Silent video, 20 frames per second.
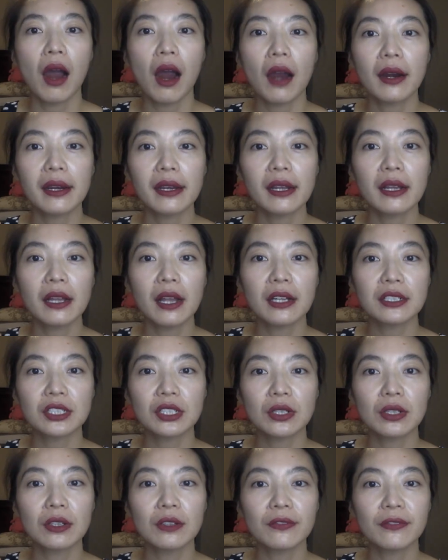
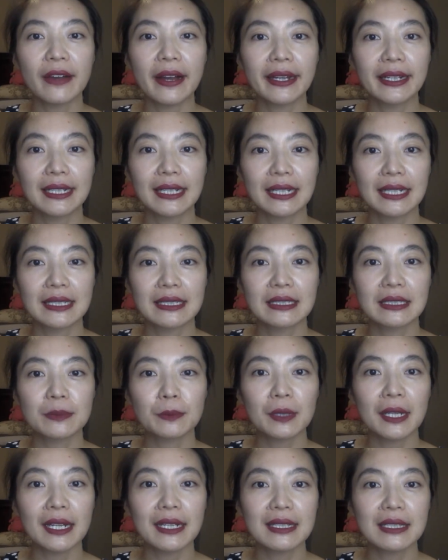Archaeological findings
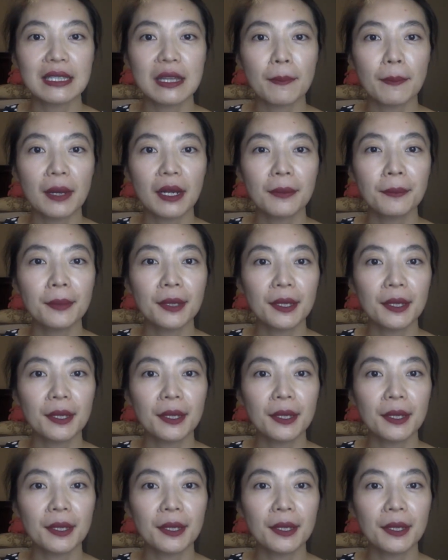place the Hmong